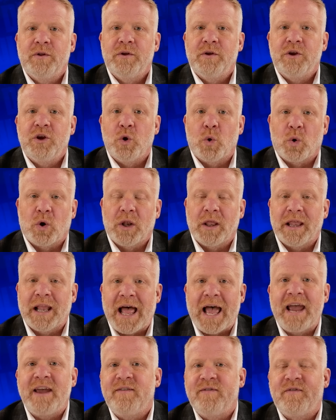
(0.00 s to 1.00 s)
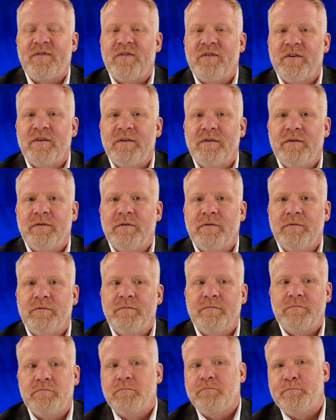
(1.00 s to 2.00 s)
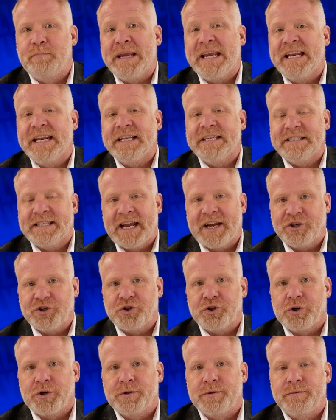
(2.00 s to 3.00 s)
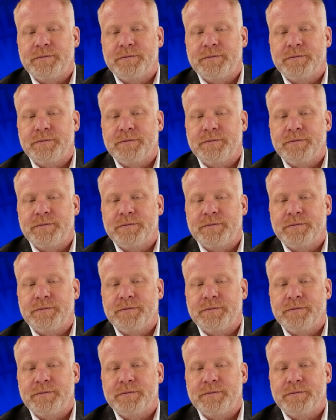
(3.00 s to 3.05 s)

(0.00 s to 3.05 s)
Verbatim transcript: your life being in danger.